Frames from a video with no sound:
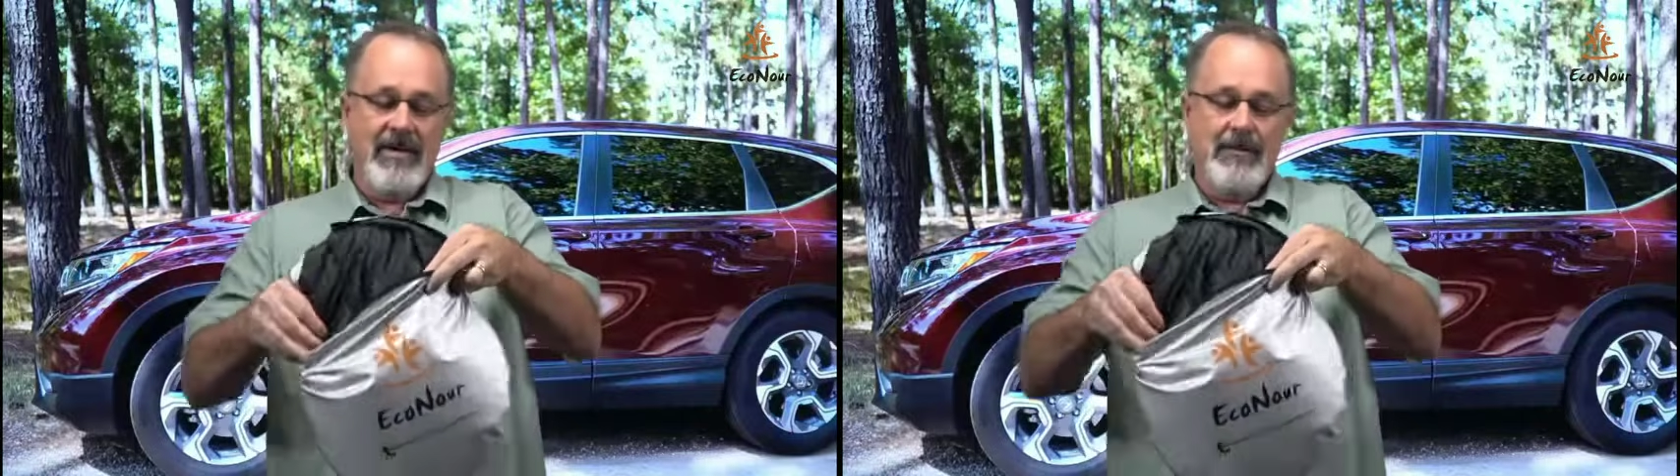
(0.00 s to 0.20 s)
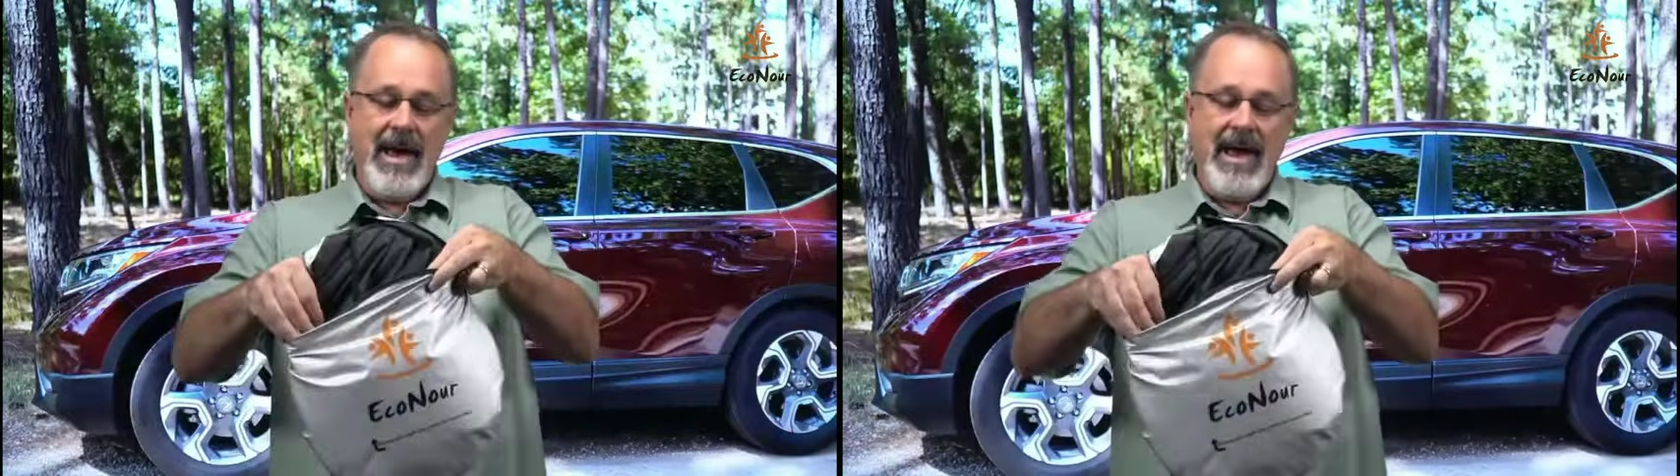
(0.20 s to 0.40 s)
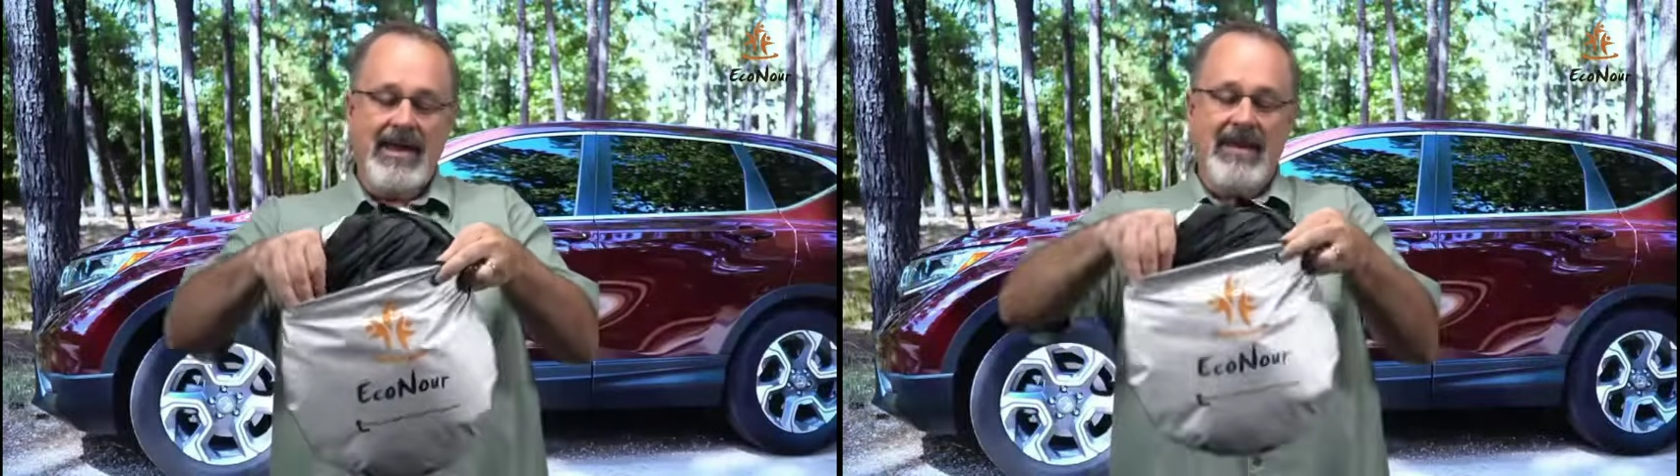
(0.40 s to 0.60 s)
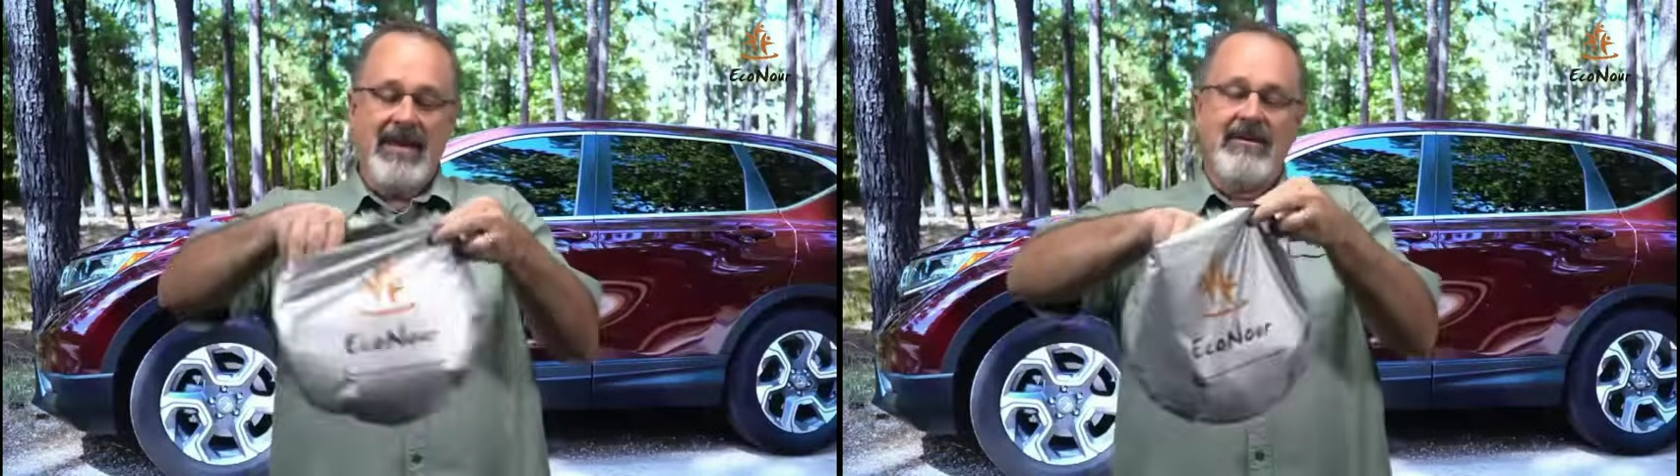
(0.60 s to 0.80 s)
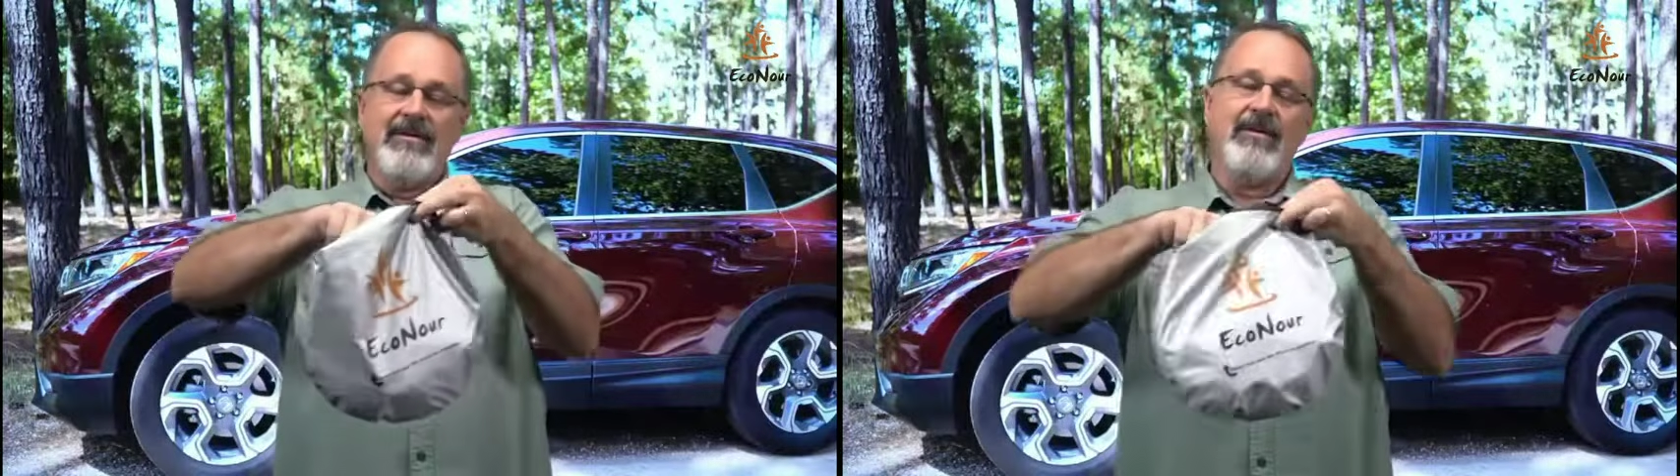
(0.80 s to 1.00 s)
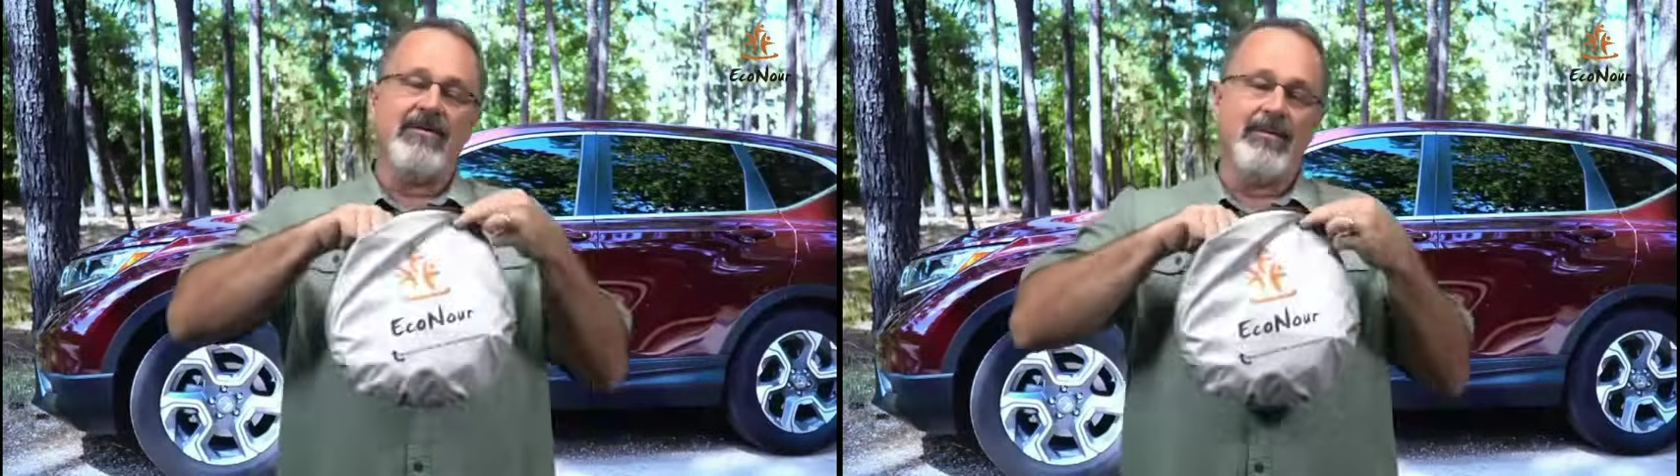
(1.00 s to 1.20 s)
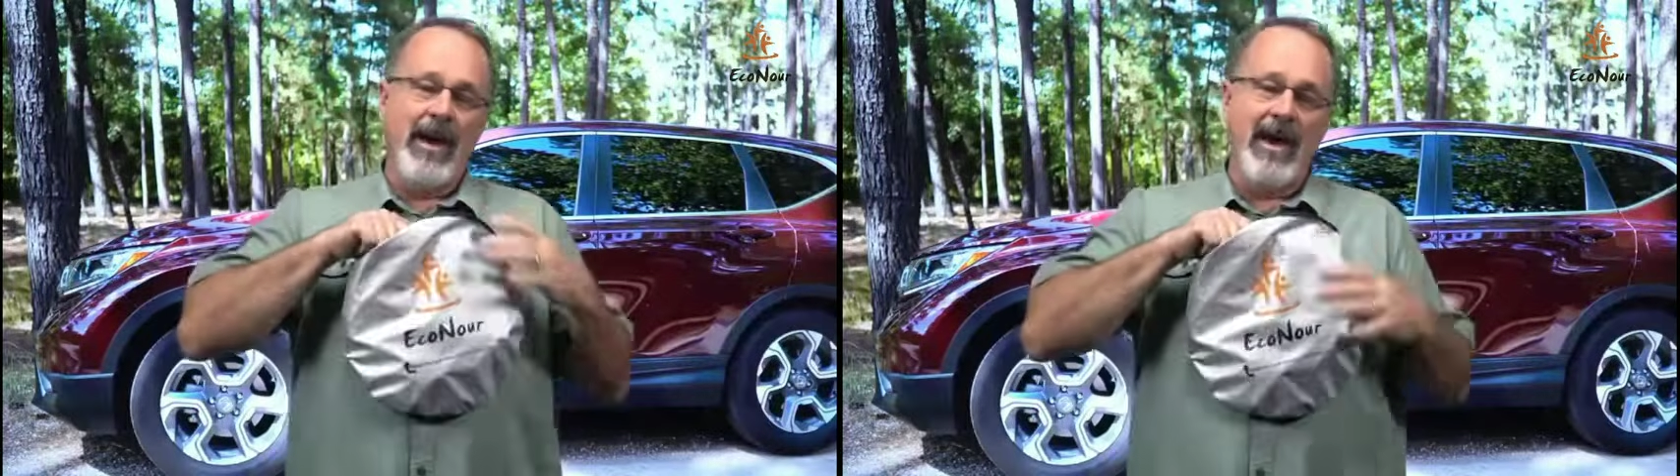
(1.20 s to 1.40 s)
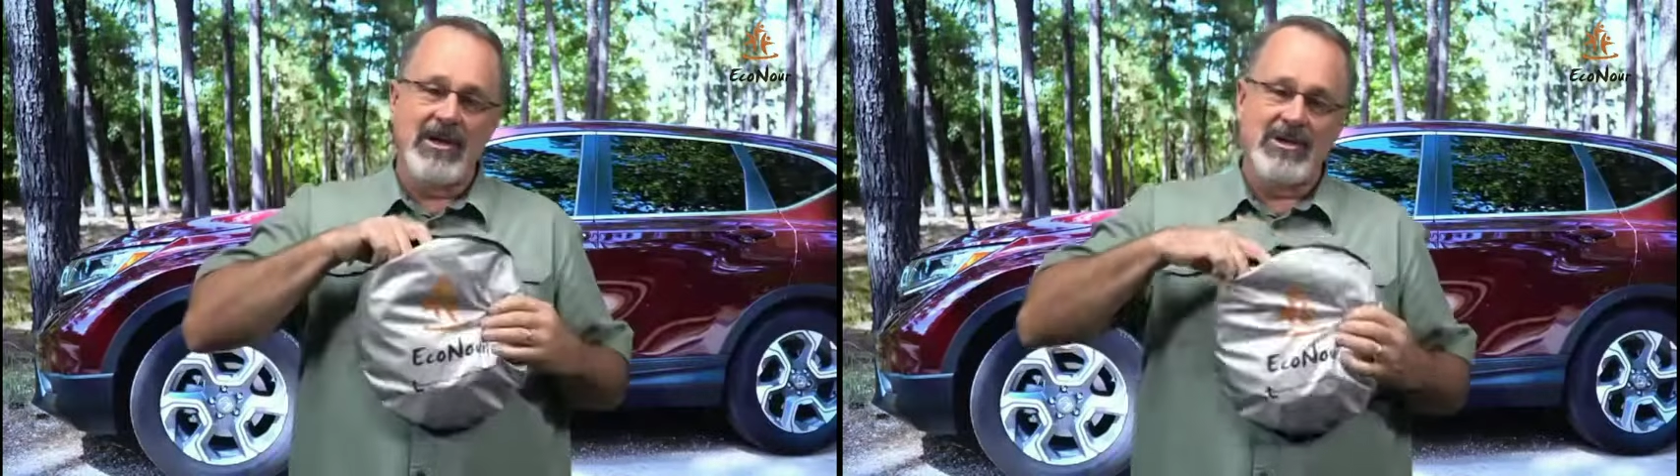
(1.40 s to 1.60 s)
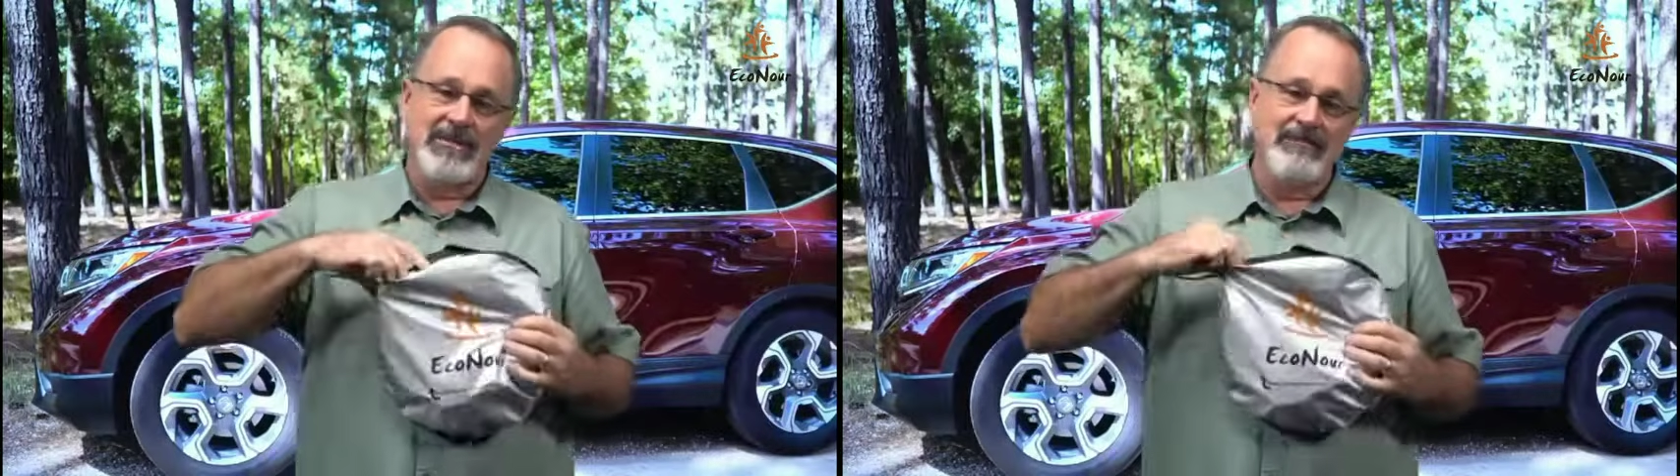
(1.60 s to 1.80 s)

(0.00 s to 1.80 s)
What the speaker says: back into its pouch.